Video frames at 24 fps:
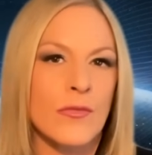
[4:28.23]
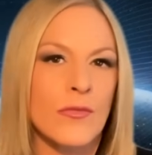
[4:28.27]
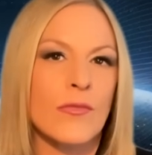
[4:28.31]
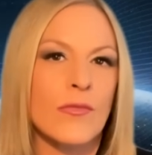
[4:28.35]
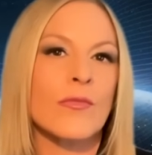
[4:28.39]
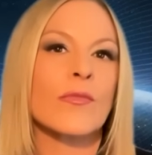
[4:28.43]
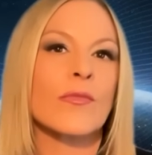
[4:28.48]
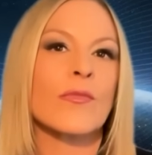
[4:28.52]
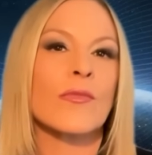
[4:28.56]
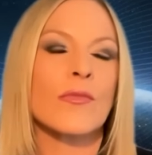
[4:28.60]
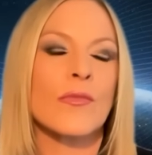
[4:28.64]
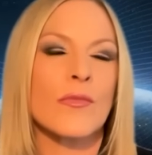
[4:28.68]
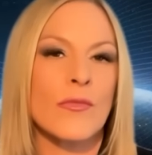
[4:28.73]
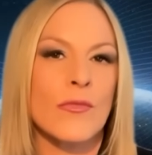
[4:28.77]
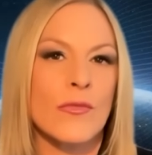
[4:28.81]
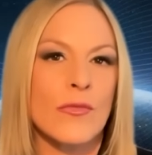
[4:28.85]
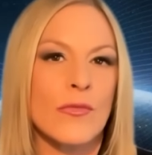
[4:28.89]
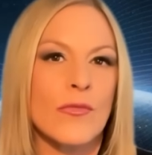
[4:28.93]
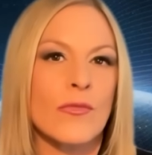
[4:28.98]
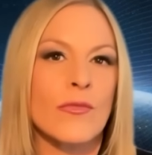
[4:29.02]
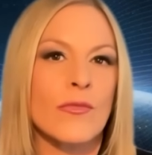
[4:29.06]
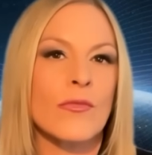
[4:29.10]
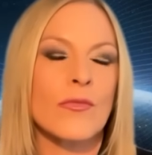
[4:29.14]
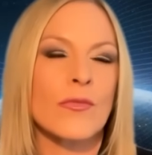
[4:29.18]

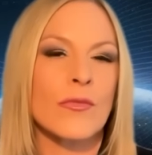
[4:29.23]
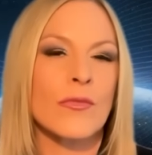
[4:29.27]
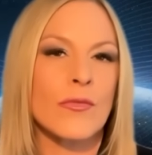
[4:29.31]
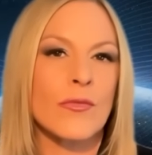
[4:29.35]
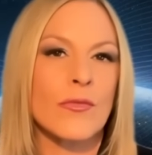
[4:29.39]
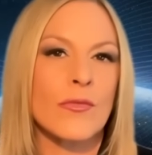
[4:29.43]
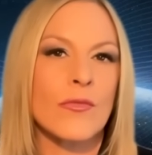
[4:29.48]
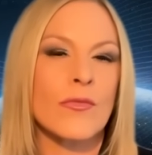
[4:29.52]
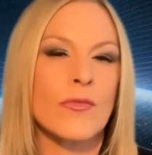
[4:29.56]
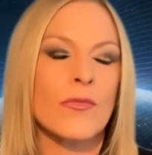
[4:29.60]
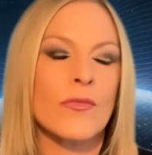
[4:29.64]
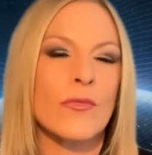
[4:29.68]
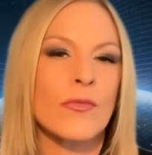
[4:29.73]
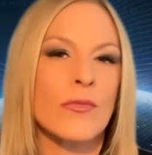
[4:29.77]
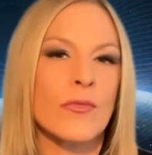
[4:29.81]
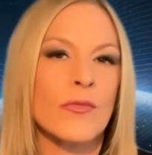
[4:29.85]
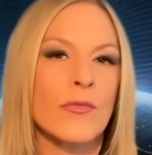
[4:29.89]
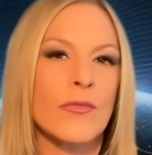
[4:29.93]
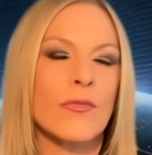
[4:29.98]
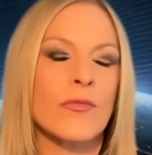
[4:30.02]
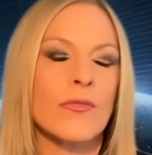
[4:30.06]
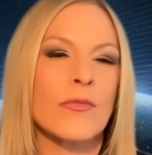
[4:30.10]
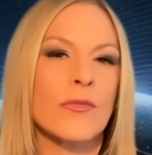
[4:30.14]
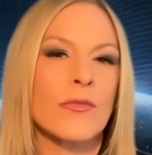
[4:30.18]

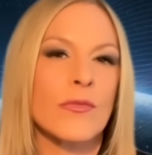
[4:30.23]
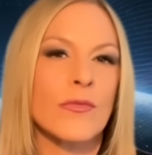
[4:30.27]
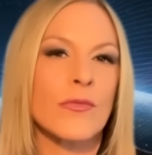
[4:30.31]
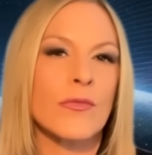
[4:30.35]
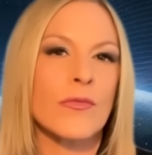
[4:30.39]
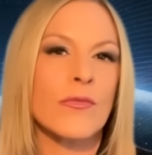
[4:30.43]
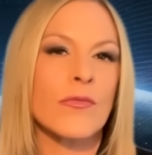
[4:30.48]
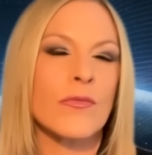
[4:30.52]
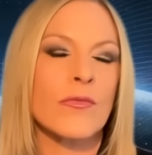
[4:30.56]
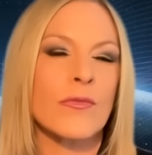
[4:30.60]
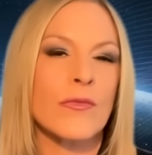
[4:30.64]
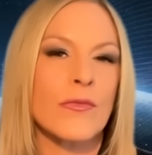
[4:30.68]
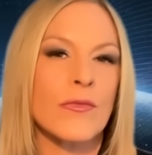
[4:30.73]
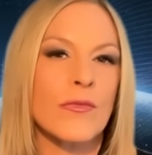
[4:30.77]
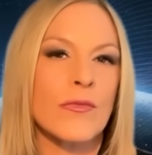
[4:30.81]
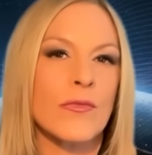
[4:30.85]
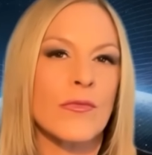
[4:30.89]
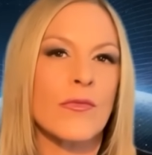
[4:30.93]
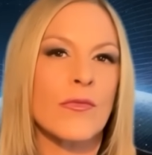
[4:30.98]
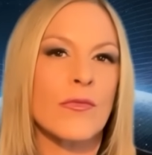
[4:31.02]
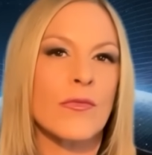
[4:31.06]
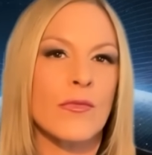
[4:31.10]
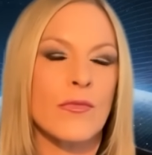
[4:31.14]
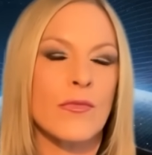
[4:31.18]

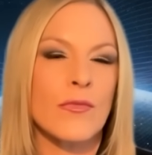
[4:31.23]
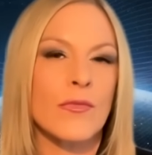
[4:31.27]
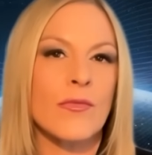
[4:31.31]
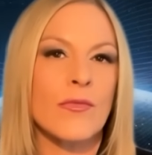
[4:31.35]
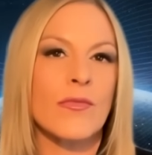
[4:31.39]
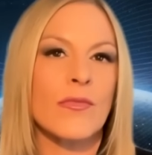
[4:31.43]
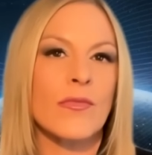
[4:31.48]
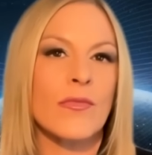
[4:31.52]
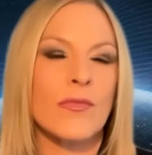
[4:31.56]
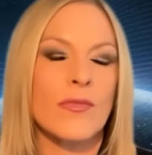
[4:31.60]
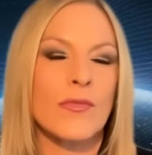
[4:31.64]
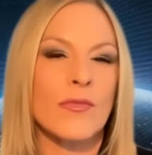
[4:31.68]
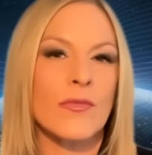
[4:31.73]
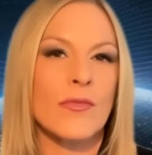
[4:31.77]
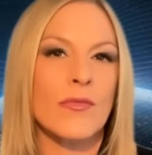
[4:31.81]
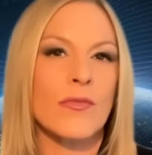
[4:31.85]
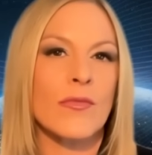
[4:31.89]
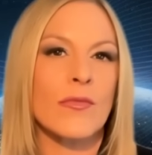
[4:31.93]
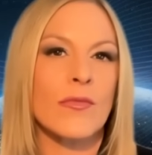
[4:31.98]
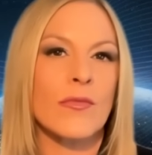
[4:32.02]
The person shown says nothing.